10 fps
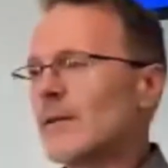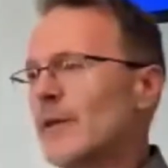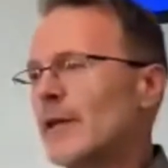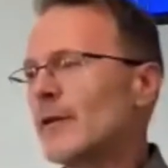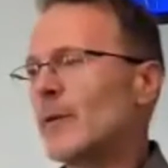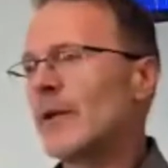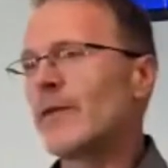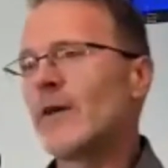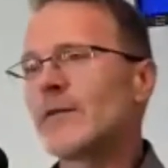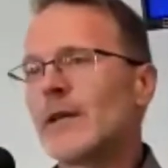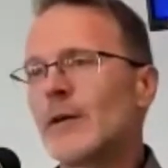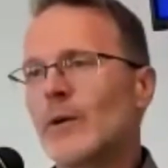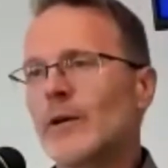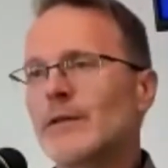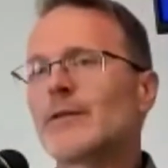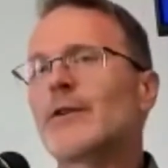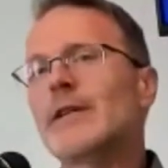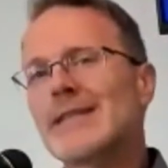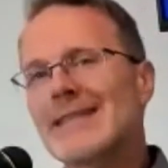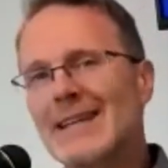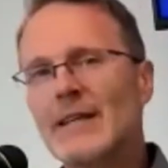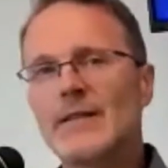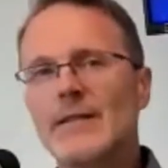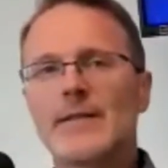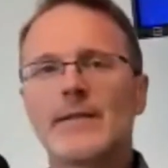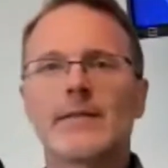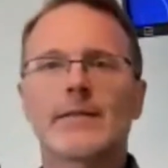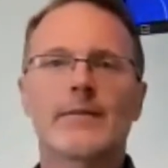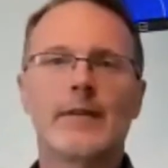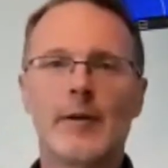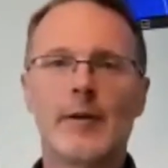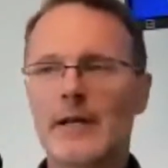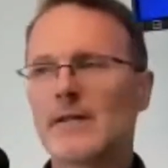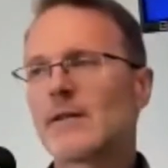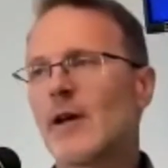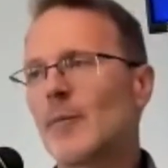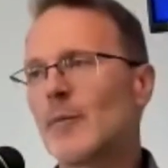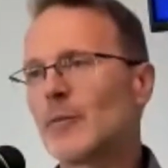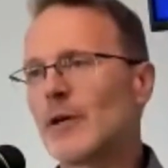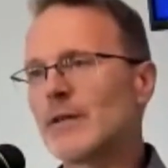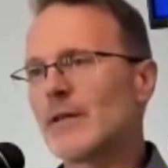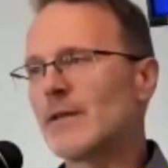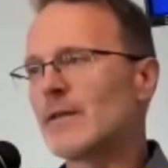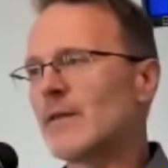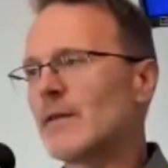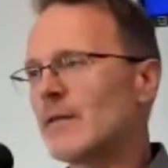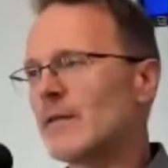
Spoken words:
some big 25-cent words: transcendence, immanence, omnipresence.